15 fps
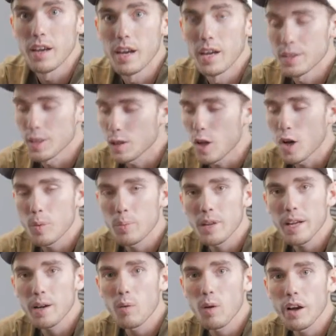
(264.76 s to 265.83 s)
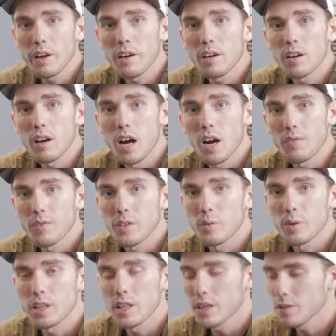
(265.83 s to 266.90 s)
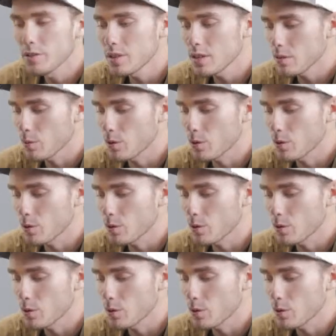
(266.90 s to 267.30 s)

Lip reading: and the long black wire off of the relay unit,